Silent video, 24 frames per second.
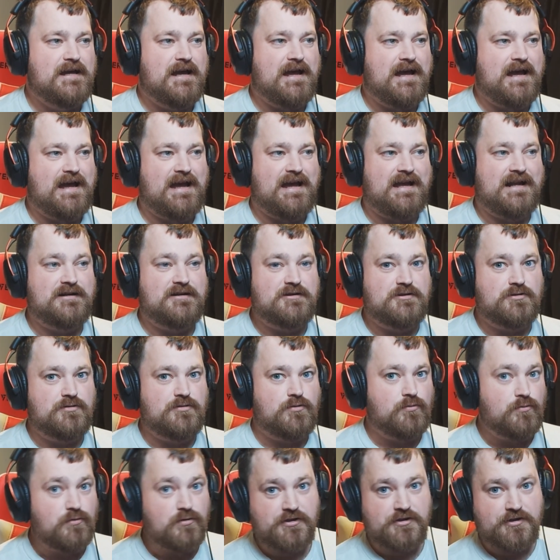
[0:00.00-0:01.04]
And
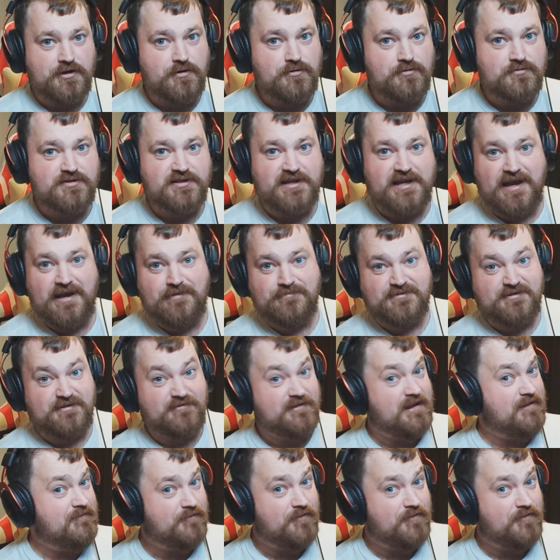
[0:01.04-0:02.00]
all of those games, they're